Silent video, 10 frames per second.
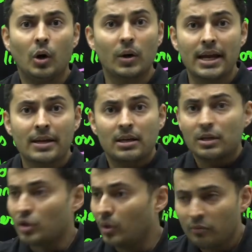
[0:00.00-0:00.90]
Okay,
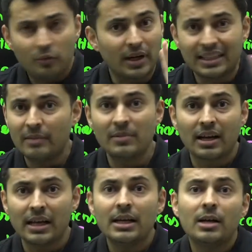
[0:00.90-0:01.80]
so for them,
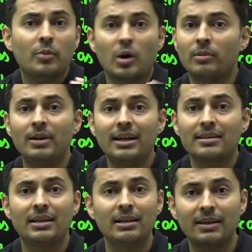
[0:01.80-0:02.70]
re-need probably
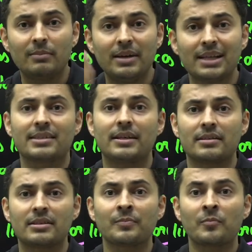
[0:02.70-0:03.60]
doesn't even make
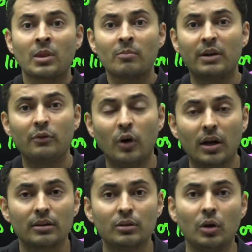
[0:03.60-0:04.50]
sense. But
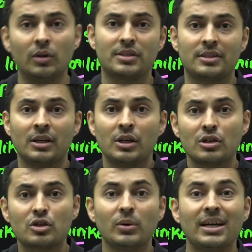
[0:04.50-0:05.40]
for those
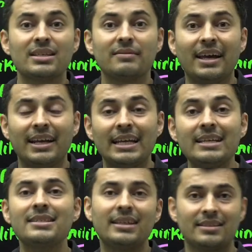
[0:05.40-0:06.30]
students where
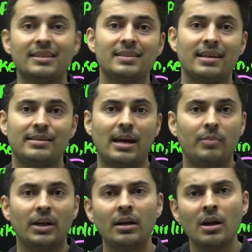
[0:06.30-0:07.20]
injustice has
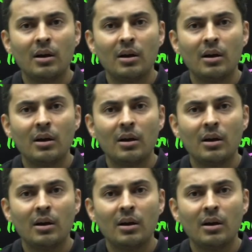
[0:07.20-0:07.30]
happened,